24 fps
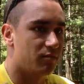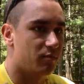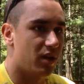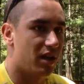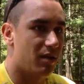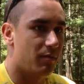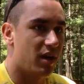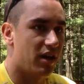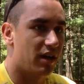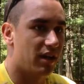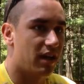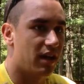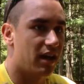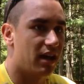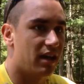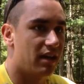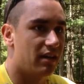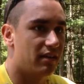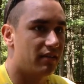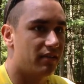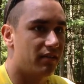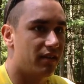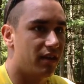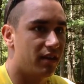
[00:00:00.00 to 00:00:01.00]
pay my
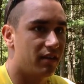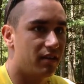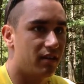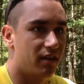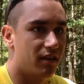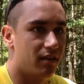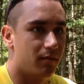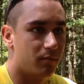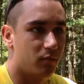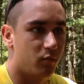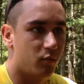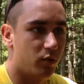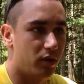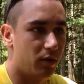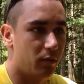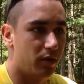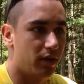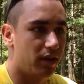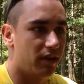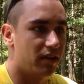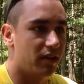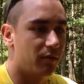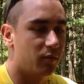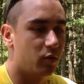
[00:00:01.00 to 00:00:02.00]
guys, and um, we,
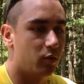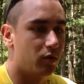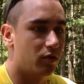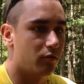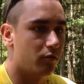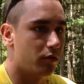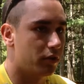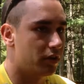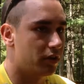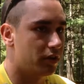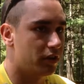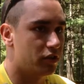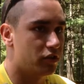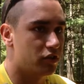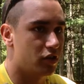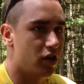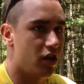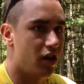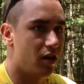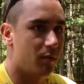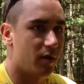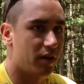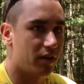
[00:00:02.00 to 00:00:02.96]
we ended up doing a really good job.